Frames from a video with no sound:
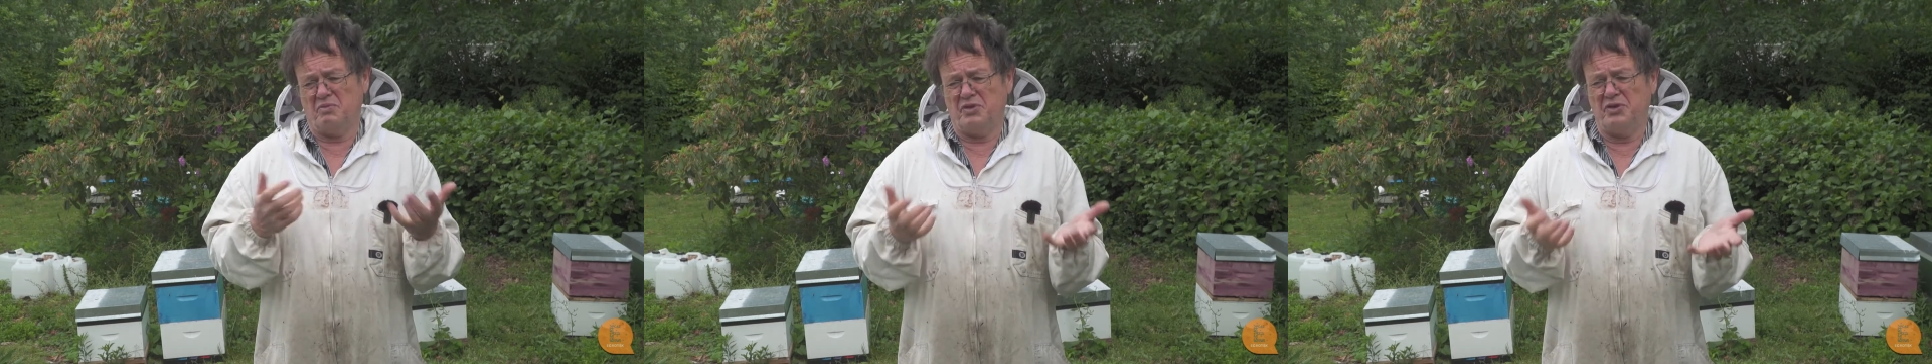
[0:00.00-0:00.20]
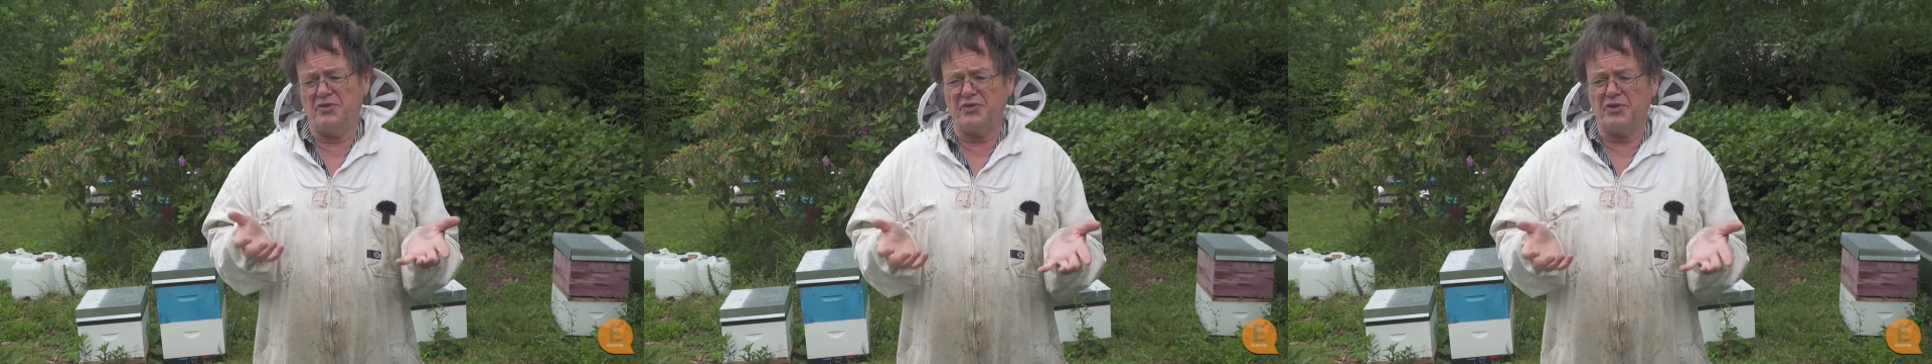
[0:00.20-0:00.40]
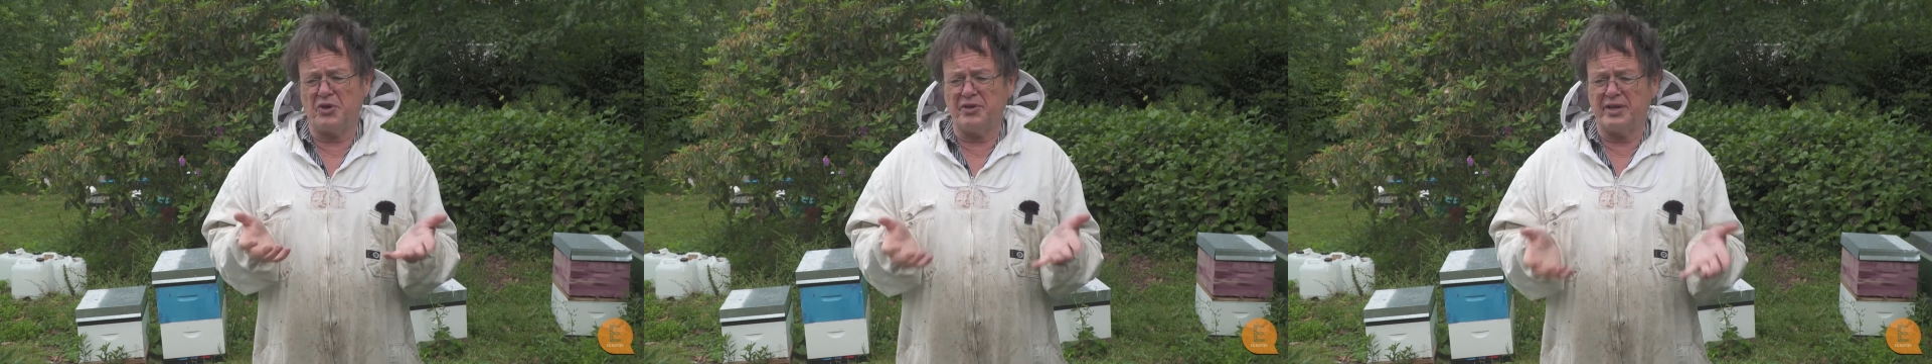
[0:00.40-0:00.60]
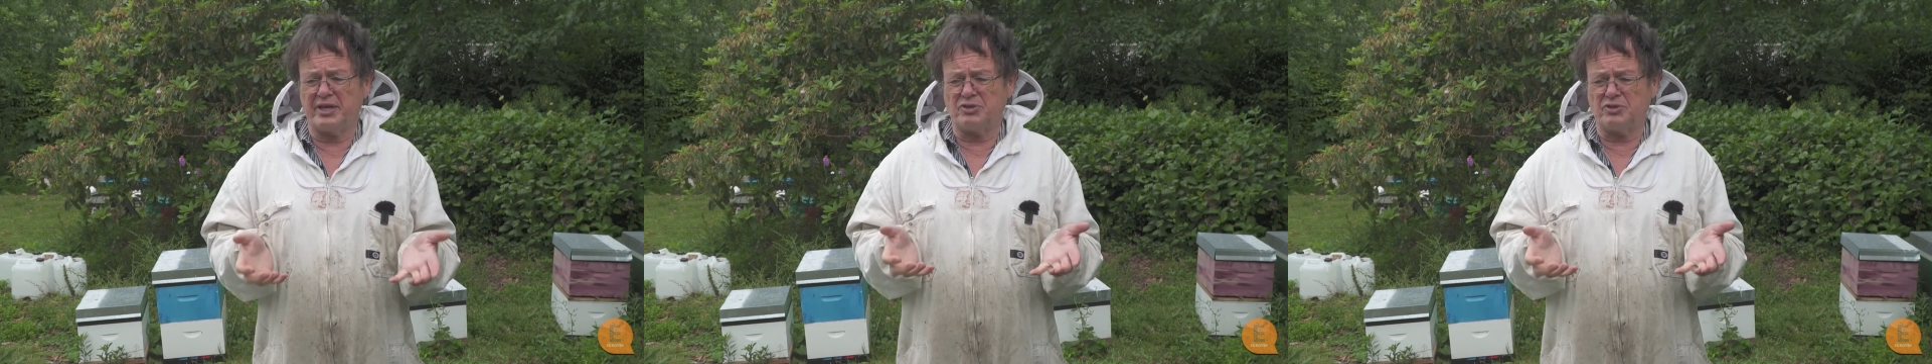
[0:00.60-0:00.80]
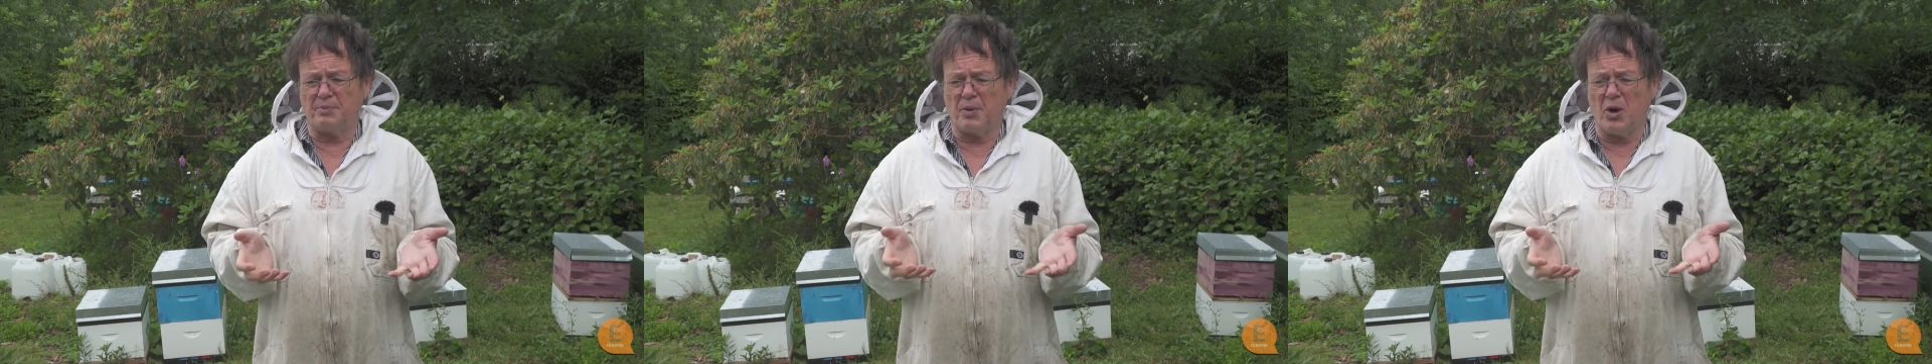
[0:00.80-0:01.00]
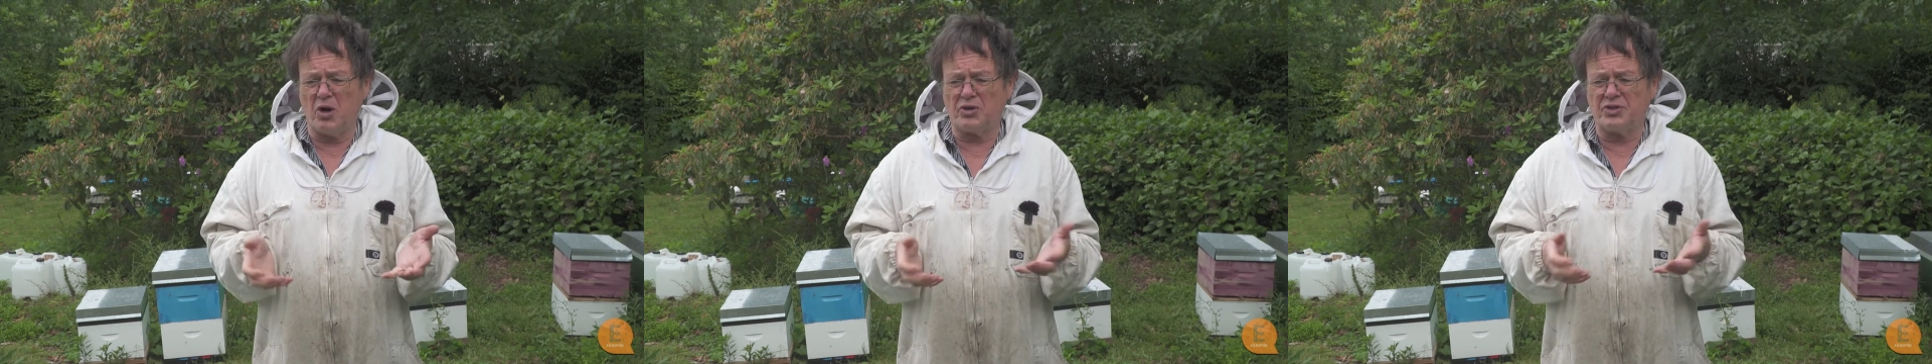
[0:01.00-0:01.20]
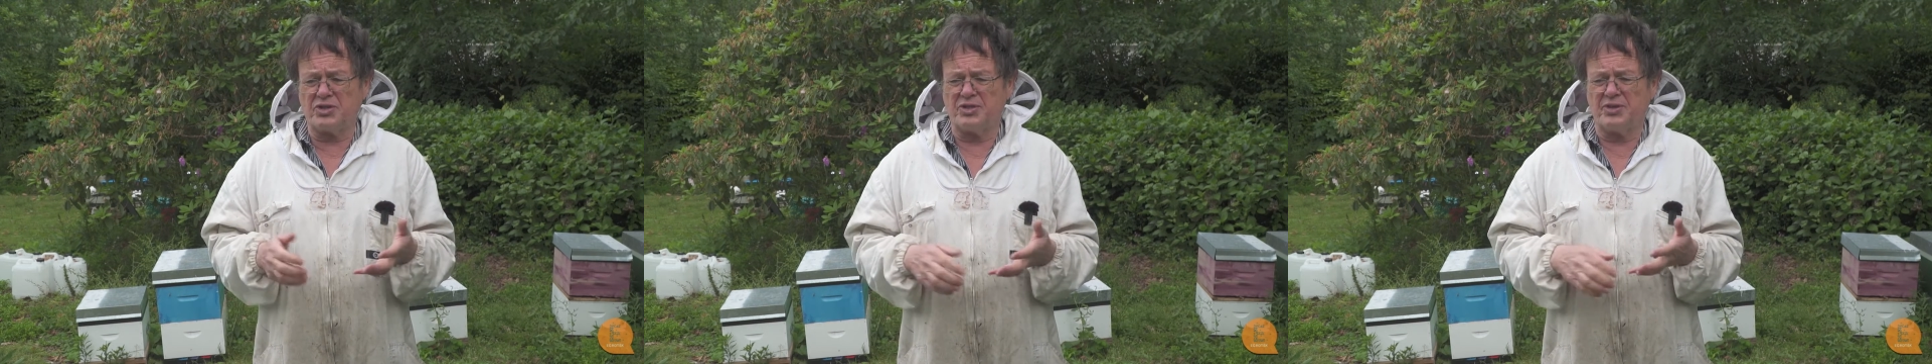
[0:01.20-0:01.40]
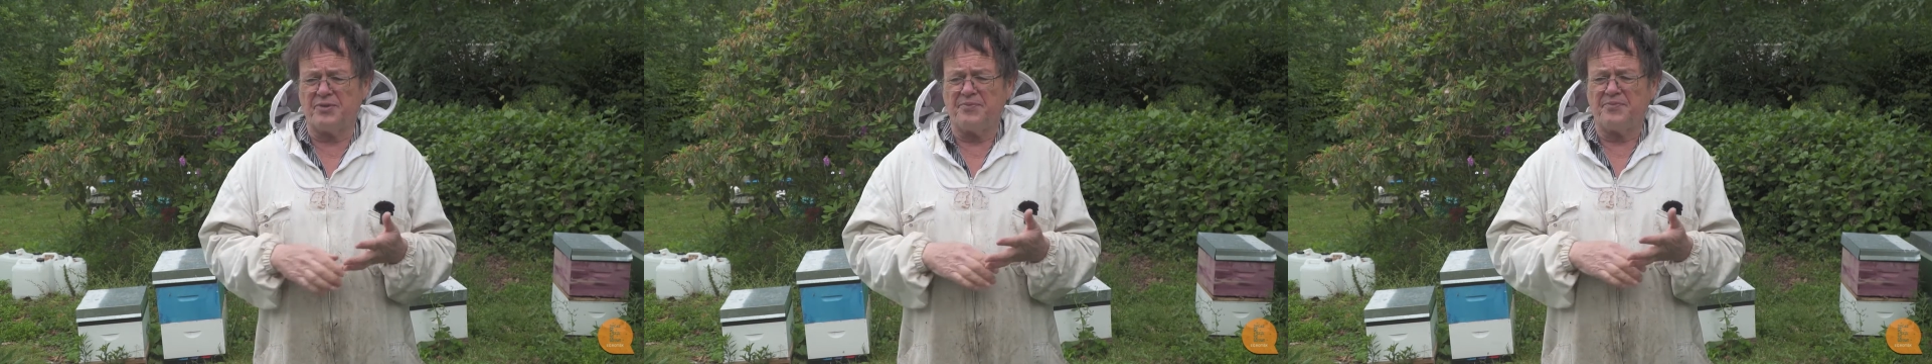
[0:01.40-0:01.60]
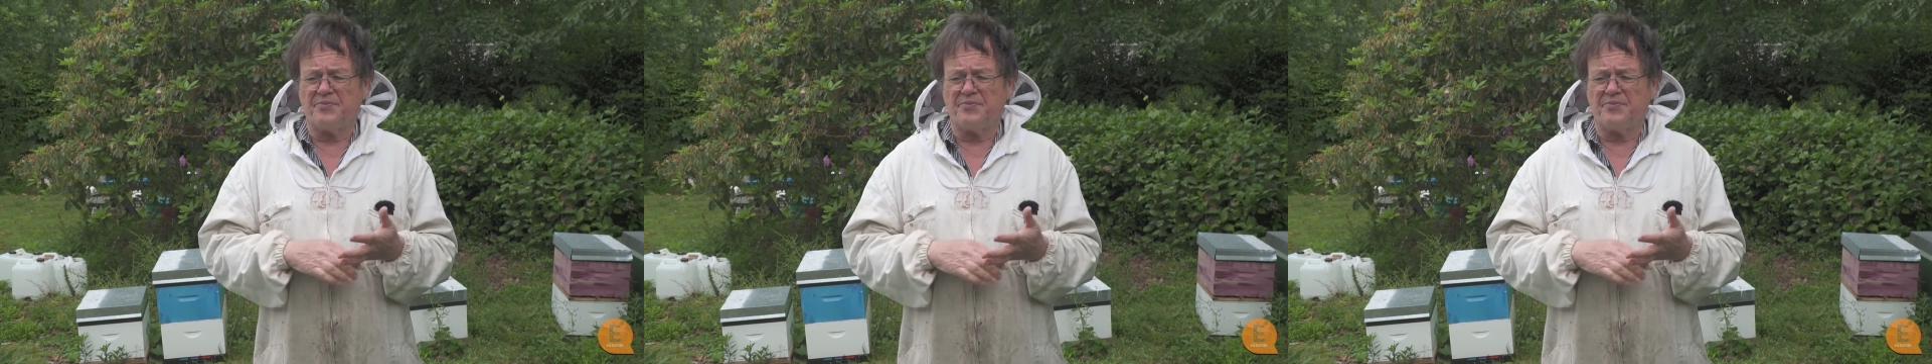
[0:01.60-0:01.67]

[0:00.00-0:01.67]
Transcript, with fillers: You've got an extra box.